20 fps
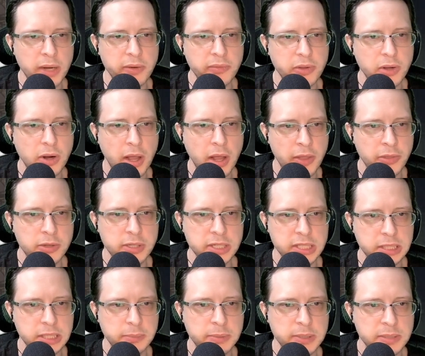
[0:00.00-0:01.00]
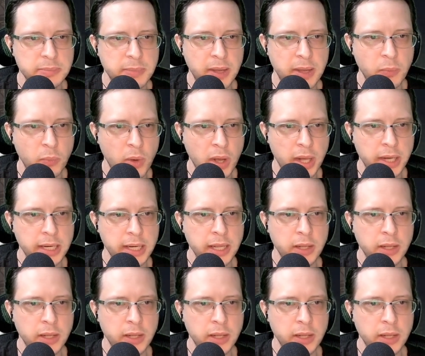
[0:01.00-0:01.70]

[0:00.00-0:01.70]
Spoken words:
of your other disciplines by 1